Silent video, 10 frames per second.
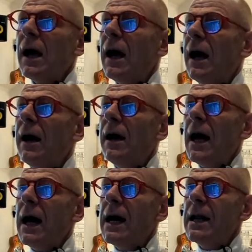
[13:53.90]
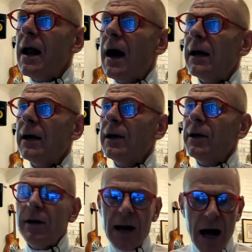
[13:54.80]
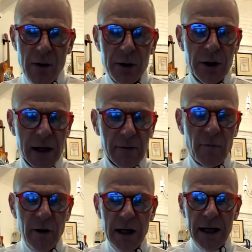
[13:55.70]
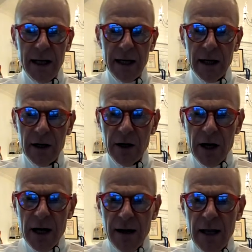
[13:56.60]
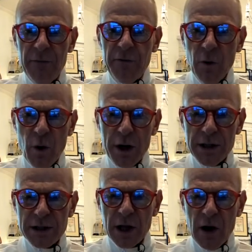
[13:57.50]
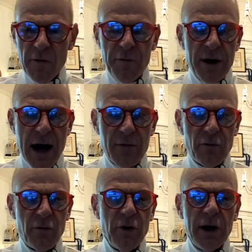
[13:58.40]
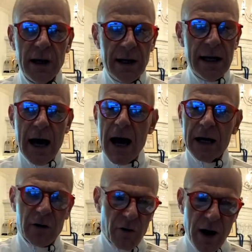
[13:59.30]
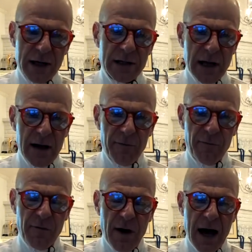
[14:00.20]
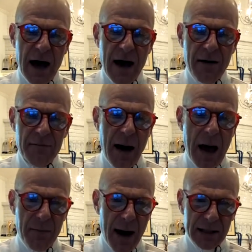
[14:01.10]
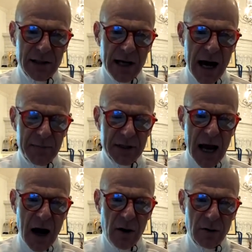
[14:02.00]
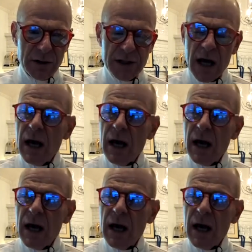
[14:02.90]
And now you can really hear, if you wanted to go for that really aggressive Mad Max type sound,